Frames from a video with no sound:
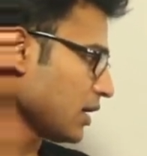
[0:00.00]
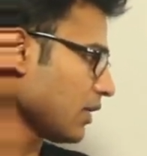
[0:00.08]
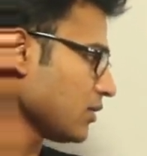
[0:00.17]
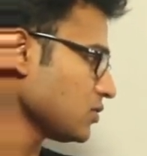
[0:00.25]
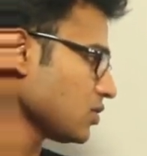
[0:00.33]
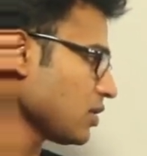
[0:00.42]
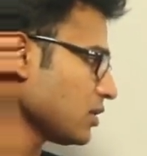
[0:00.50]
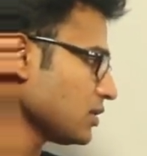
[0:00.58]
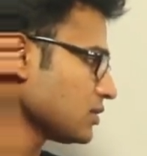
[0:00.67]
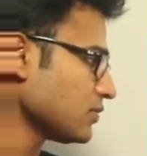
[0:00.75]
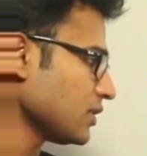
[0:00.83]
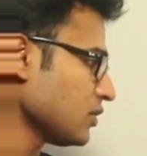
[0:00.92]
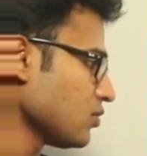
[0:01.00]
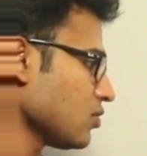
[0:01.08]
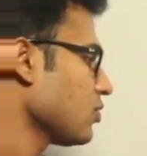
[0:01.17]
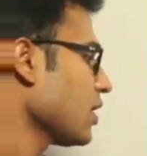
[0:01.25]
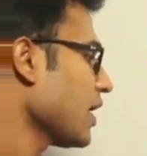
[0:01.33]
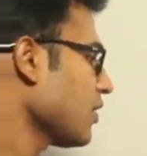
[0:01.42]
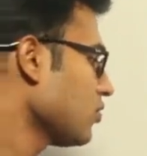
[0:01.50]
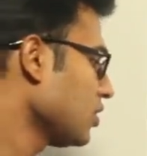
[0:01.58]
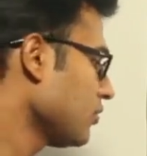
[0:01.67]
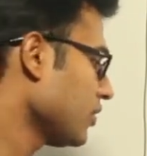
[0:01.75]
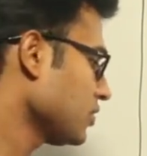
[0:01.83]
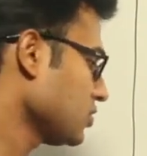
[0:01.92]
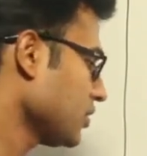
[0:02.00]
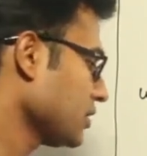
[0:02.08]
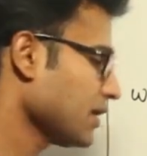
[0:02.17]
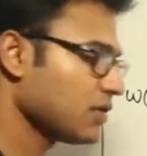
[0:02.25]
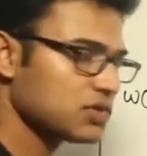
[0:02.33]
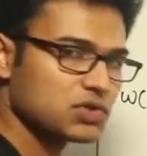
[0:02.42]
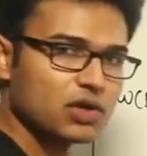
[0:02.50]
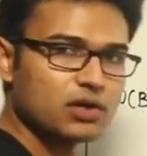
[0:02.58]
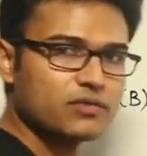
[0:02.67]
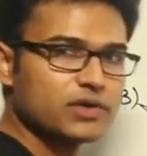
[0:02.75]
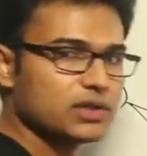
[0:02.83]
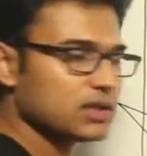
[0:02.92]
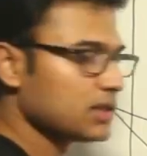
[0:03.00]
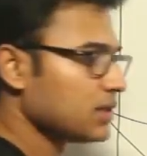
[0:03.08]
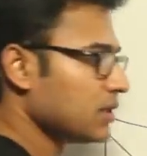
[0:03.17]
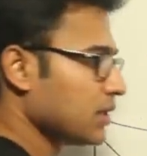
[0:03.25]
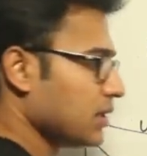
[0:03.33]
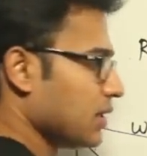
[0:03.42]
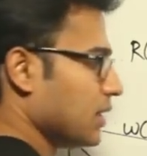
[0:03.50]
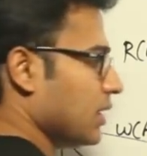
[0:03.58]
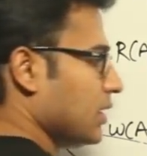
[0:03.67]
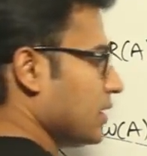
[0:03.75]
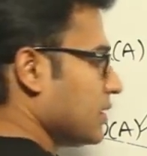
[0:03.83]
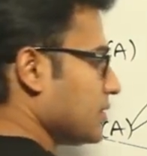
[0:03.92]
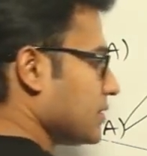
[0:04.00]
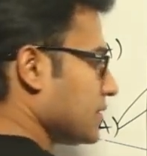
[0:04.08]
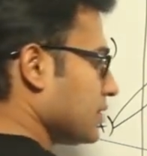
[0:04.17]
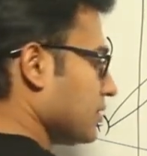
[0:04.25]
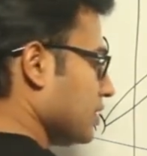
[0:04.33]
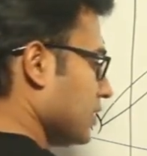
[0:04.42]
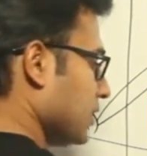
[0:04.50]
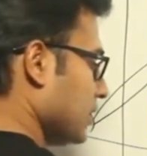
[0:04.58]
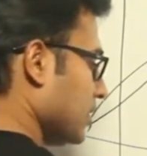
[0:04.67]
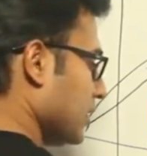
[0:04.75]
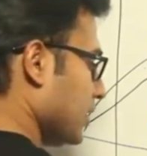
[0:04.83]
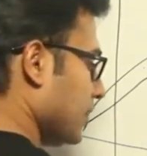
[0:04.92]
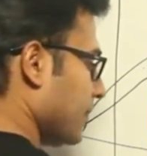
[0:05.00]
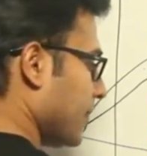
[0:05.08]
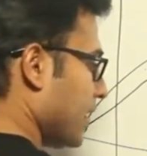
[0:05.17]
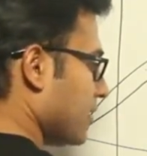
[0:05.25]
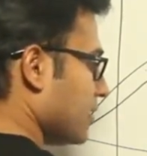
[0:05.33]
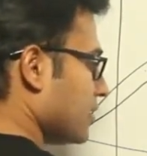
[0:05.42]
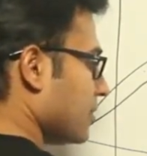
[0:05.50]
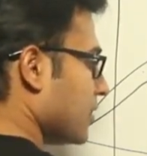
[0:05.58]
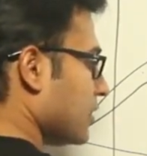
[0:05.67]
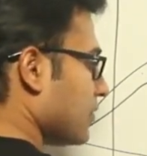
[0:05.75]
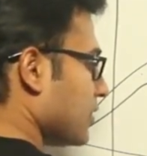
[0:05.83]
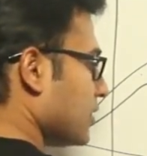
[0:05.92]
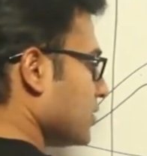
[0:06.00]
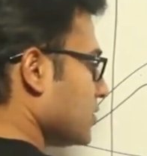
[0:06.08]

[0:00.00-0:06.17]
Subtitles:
can I start this one? No, I have only one choice. I have to start with T3. Yes, T3, and then remaining one